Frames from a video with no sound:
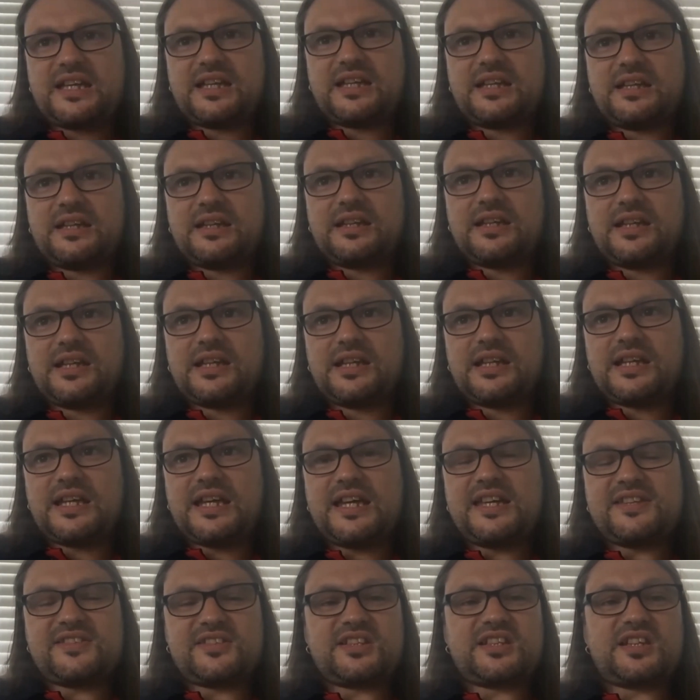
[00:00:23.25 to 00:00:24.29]
it
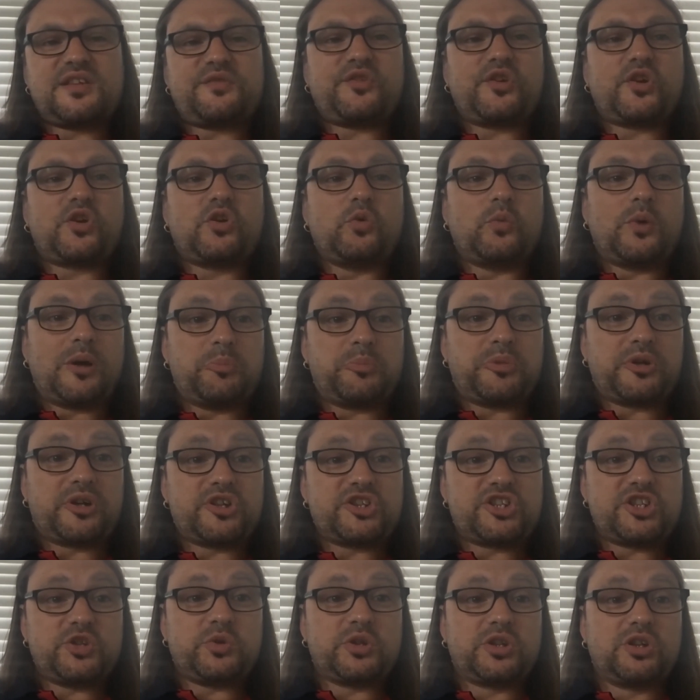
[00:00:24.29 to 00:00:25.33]
is a difficult one because
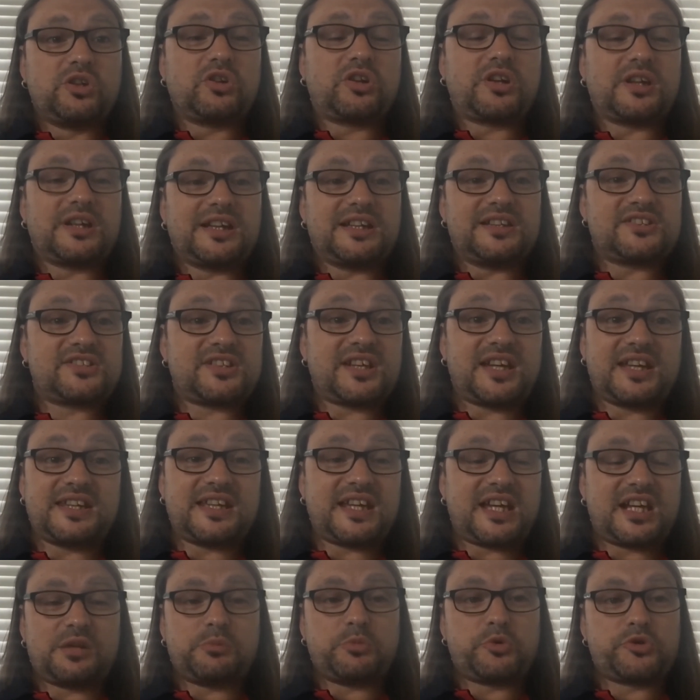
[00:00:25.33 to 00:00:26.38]
you would look at it and say the
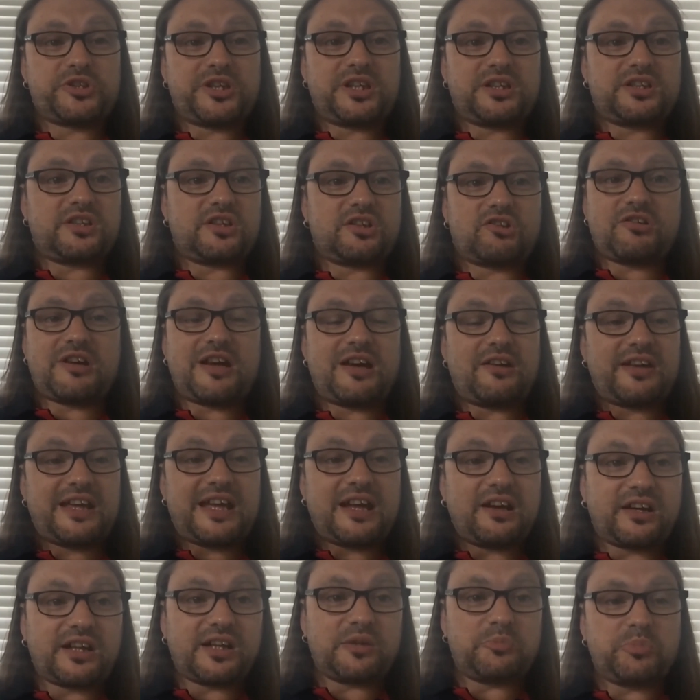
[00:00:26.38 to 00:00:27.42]
animal's under the ground, how
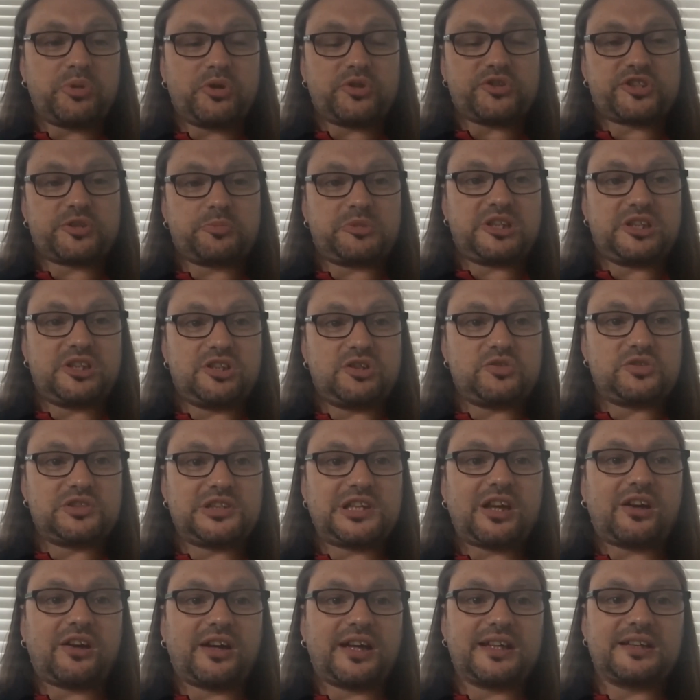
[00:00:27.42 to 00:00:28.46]
could it possibly use
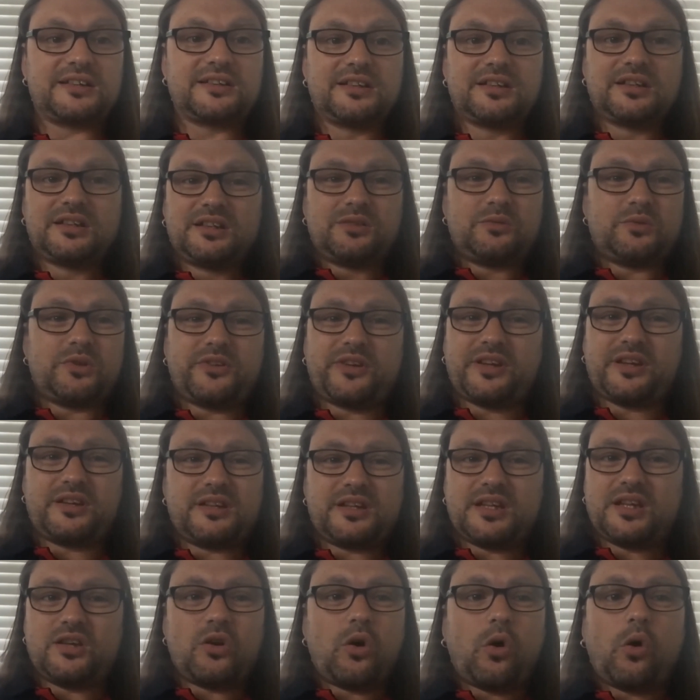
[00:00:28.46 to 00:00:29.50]
light? Well,
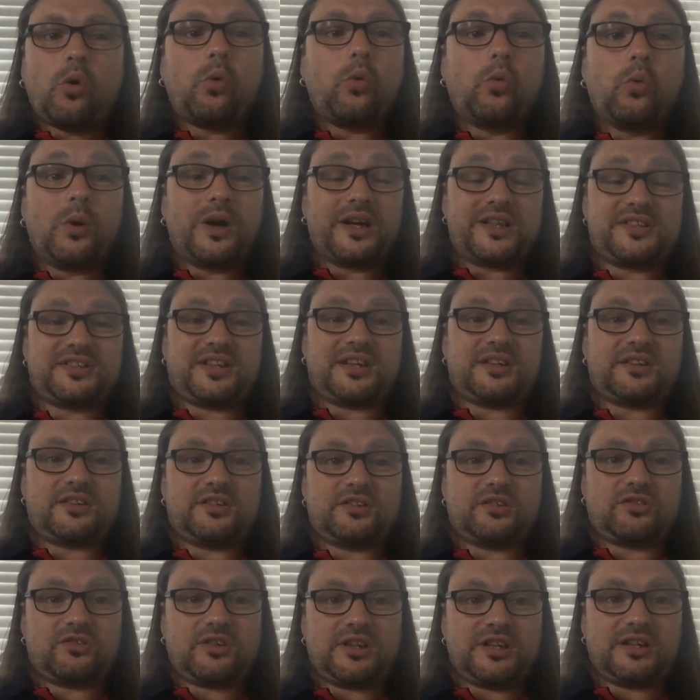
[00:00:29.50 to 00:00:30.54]
they're not always under the
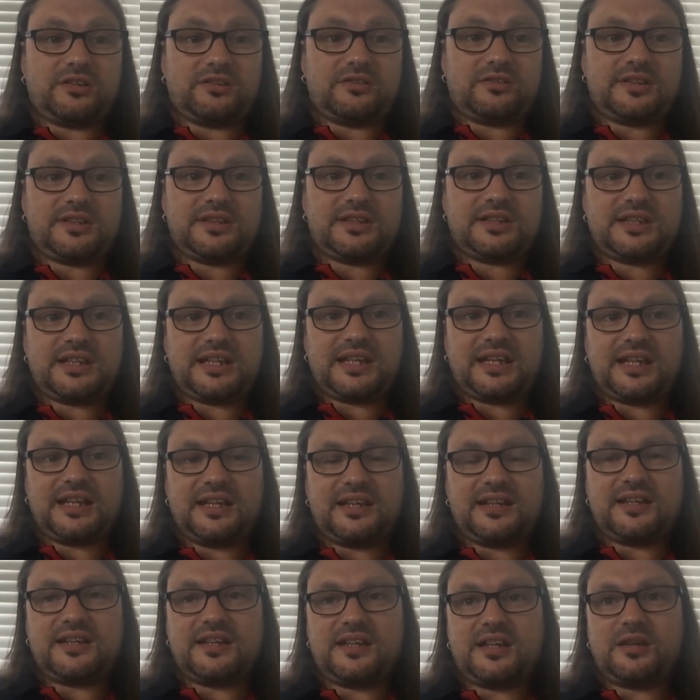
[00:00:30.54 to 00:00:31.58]
ground.
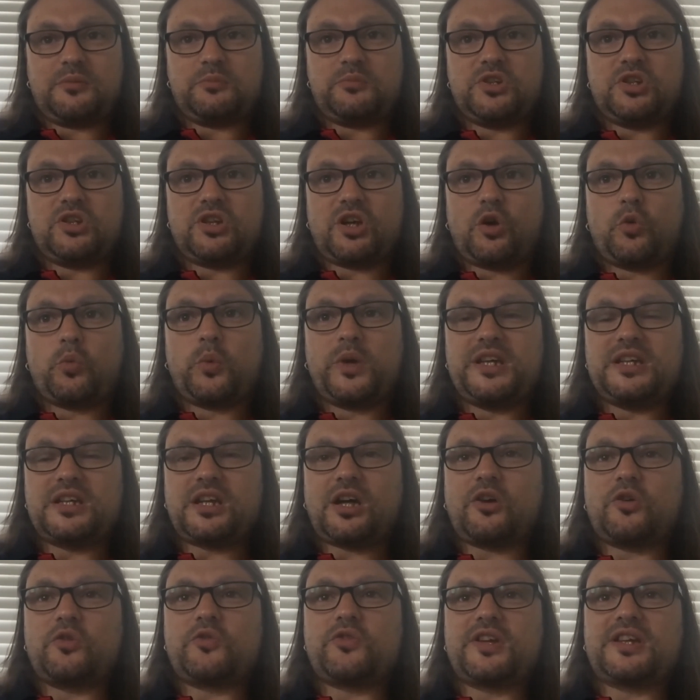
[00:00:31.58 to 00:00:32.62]
And, you know, we
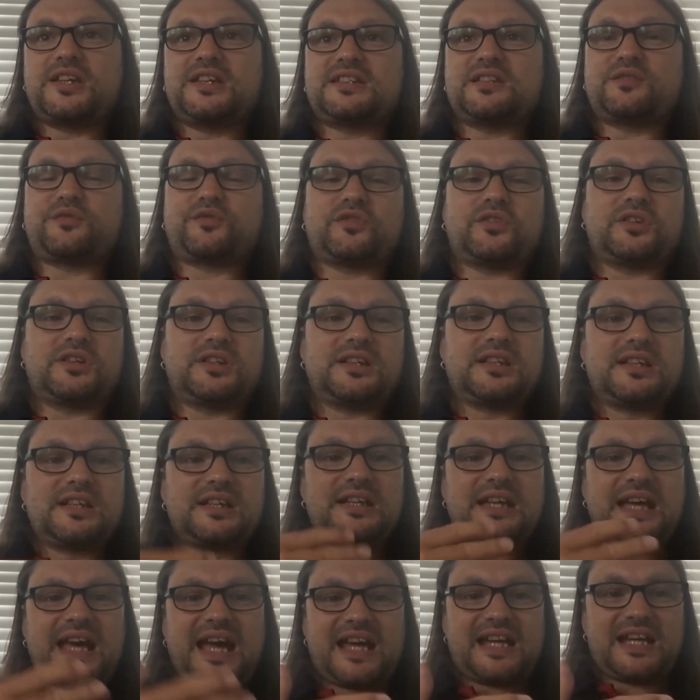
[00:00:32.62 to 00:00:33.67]
know the different
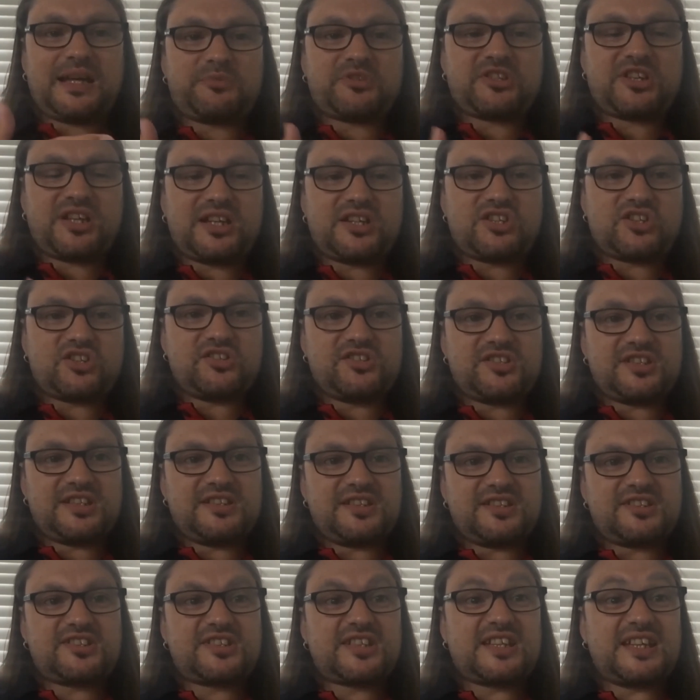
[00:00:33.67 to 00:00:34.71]
adaptations in the
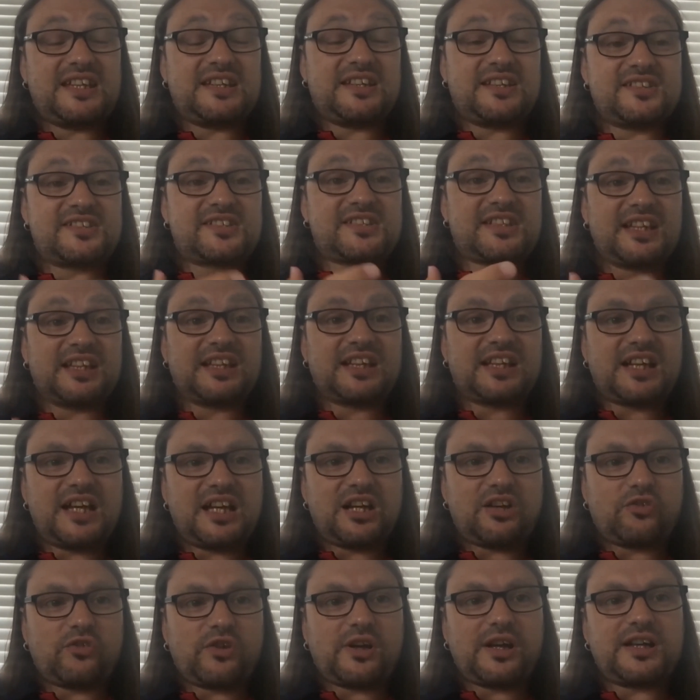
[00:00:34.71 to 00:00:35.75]
skin and skin
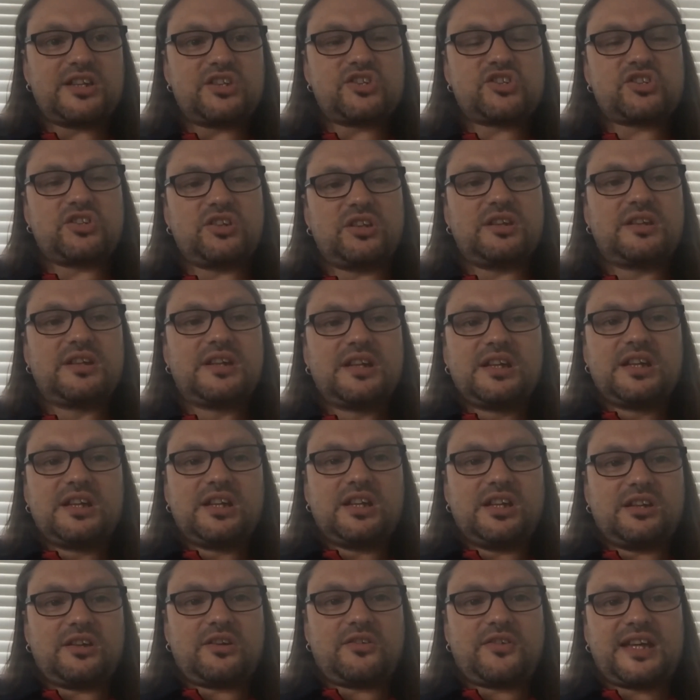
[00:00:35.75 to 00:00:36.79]
coloration. You
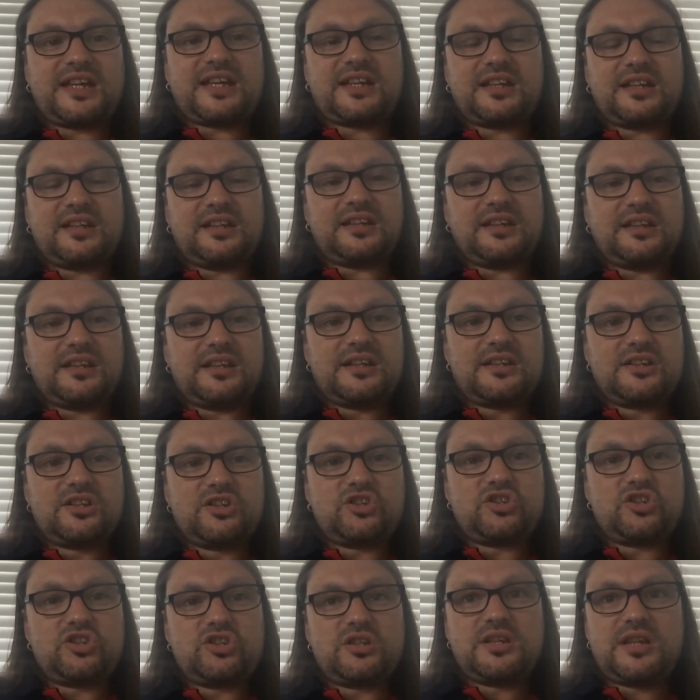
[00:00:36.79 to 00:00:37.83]
know, they
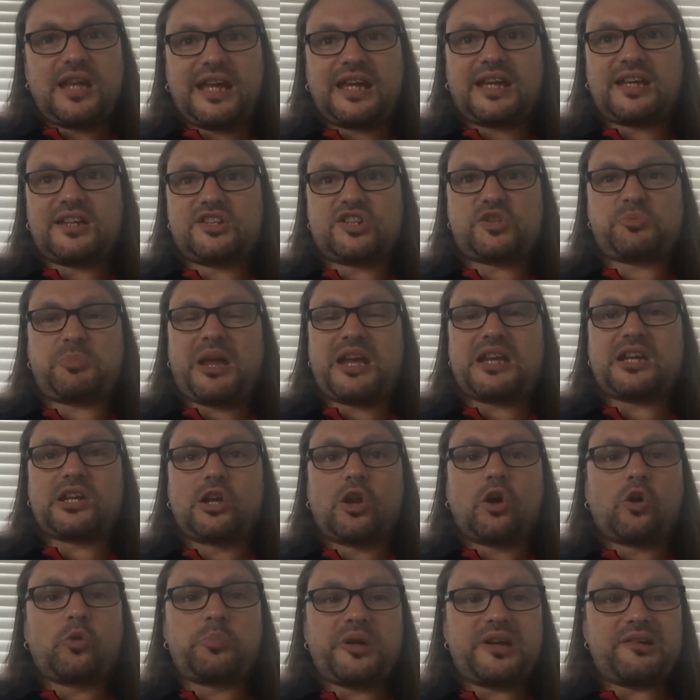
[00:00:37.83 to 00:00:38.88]
can spend
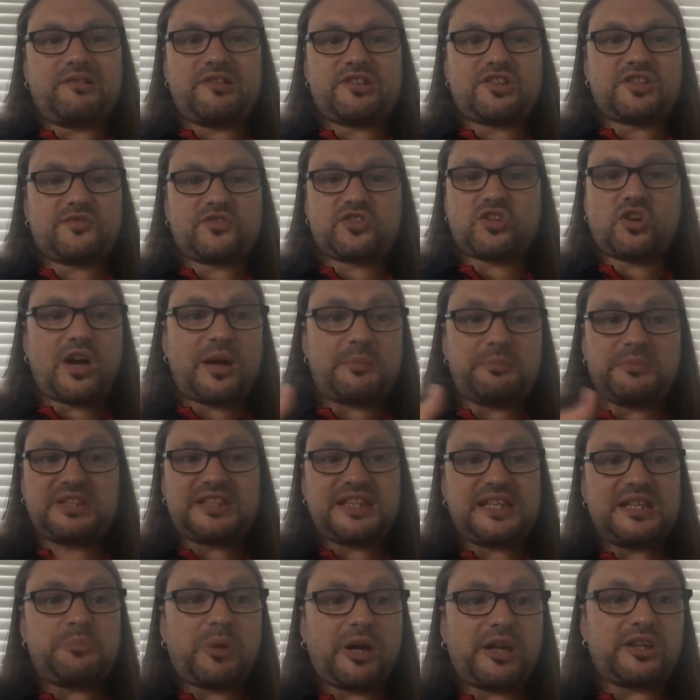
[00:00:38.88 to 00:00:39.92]
long periods of time
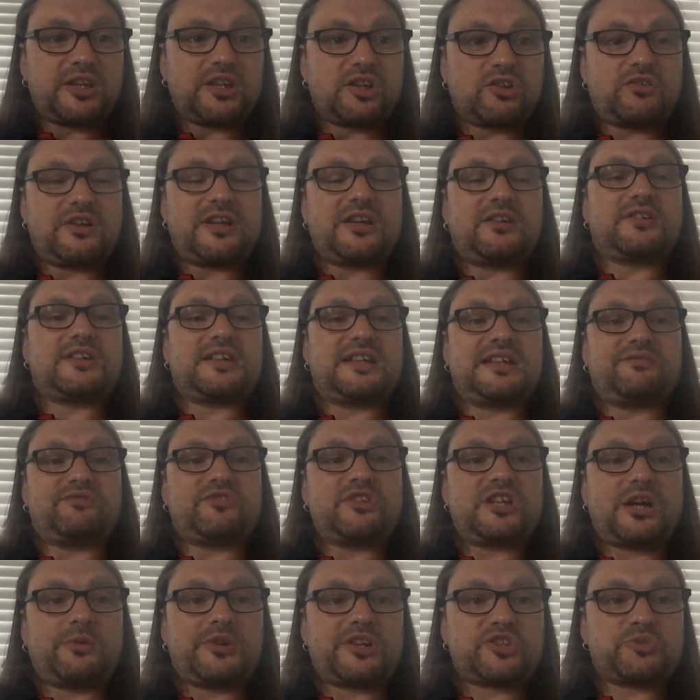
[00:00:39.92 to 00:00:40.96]
deep underground and have
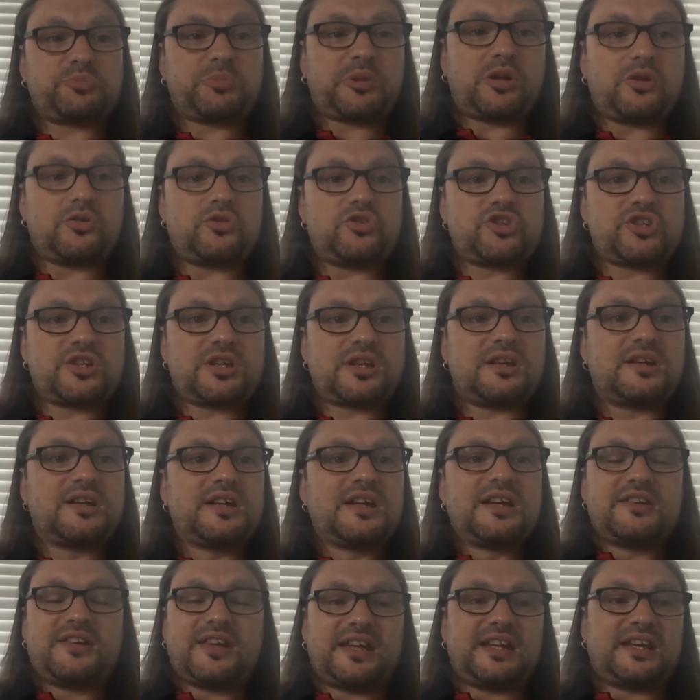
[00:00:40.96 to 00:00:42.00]
no exposure.
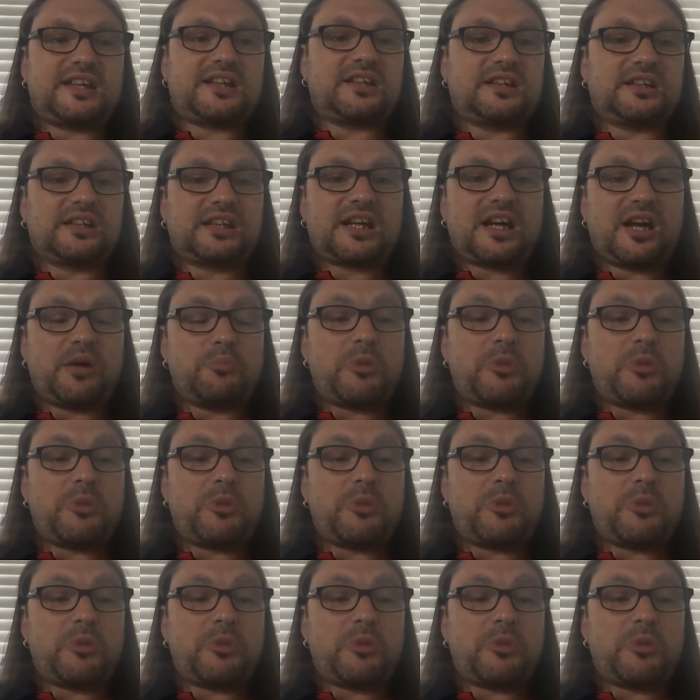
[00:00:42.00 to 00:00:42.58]
They can come